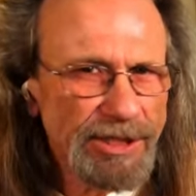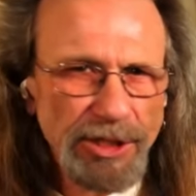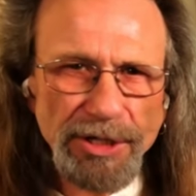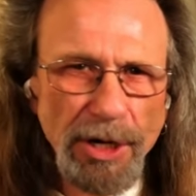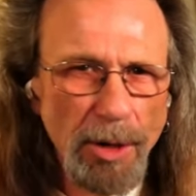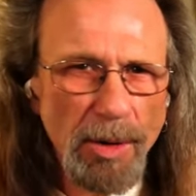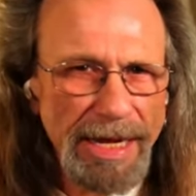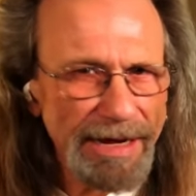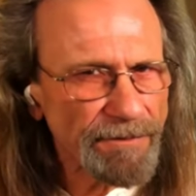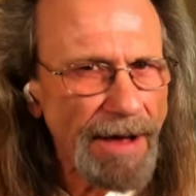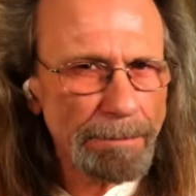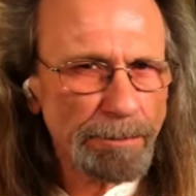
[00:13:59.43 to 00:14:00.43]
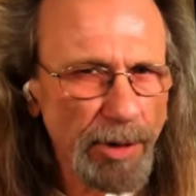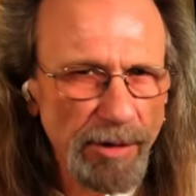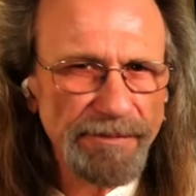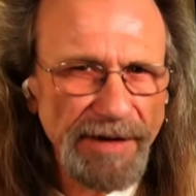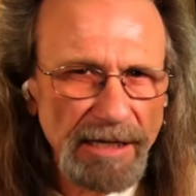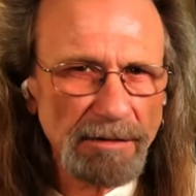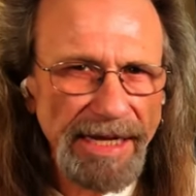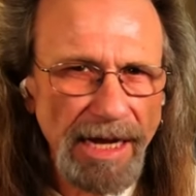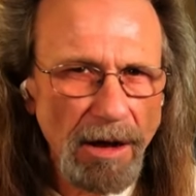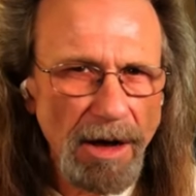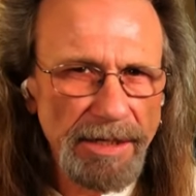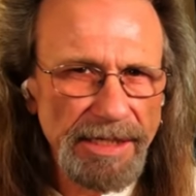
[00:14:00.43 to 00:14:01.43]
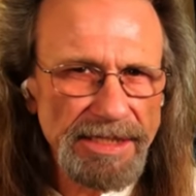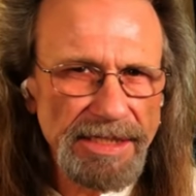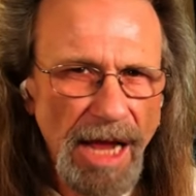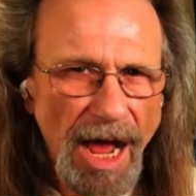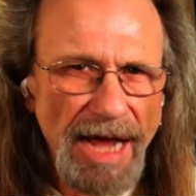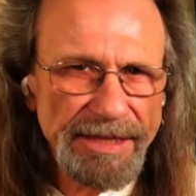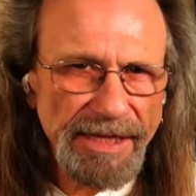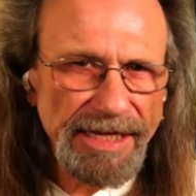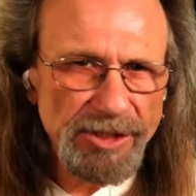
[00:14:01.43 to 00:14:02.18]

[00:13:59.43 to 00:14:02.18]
you know, if I'm perfectly honest, I think